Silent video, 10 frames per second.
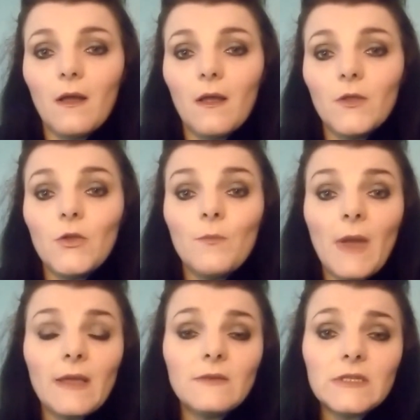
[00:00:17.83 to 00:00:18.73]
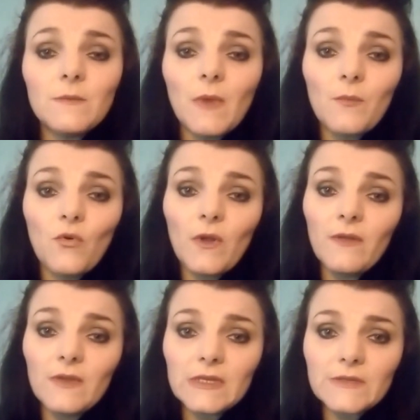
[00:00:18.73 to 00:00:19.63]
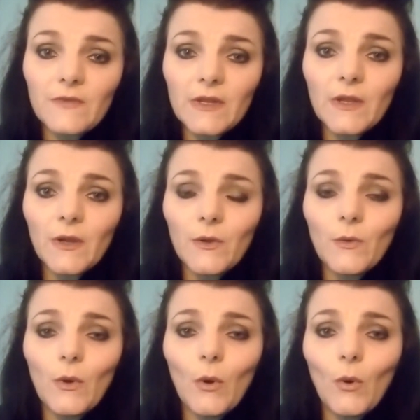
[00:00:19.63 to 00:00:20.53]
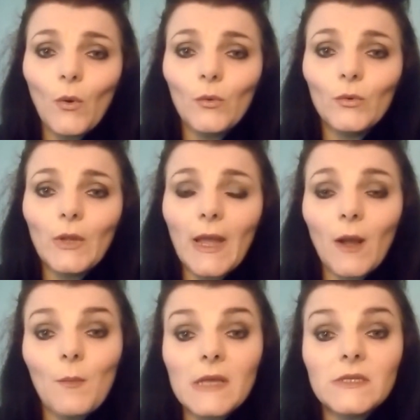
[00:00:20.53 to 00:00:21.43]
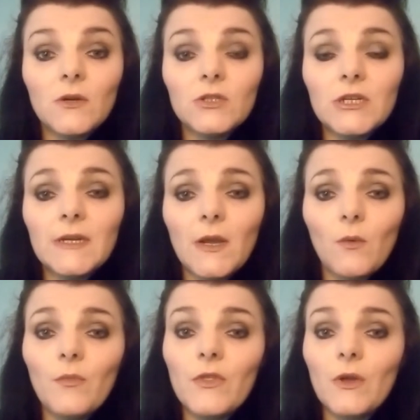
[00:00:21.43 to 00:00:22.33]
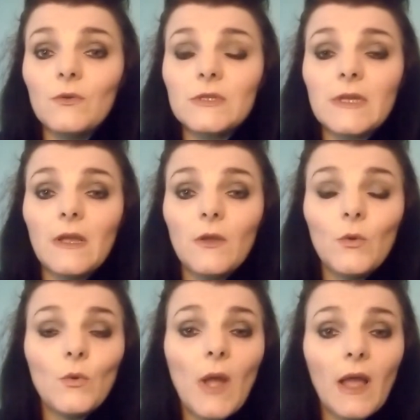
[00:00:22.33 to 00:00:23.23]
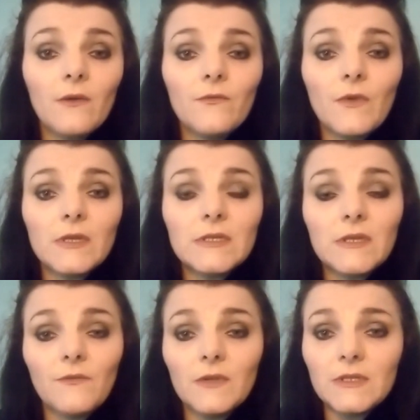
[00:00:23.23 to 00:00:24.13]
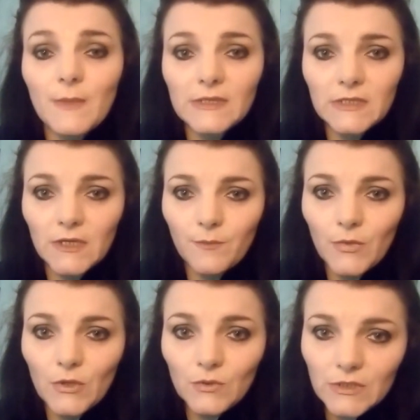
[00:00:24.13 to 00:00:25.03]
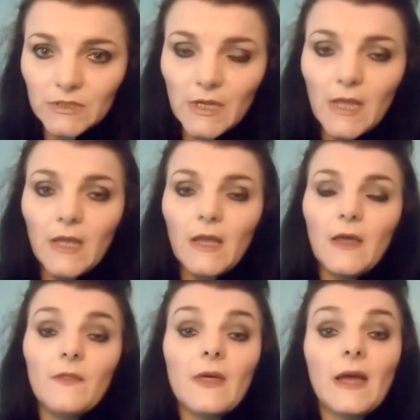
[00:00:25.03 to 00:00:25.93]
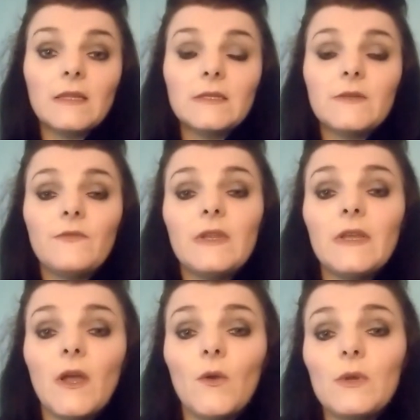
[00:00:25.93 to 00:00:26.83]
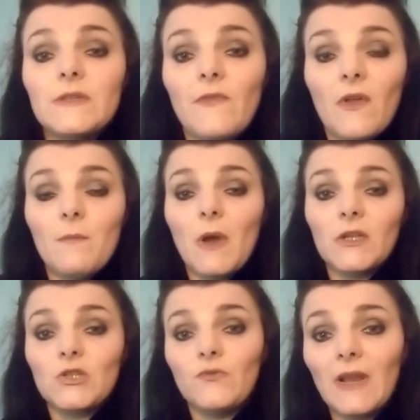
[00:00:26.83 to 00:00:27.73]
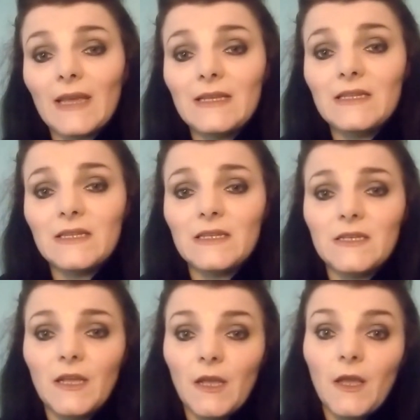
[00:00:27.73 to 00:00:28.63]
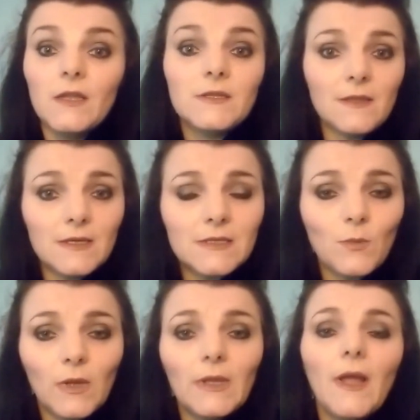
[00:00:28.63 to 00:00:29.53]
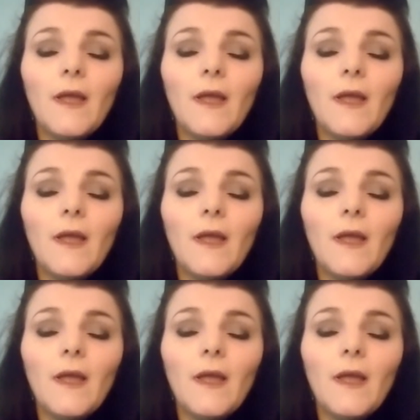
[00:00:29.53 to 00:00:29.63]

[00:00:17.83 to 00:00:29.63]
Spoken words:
you may have seen my previous video on how massage can help those who have suffered domestic abuse. That video is very much related to this one.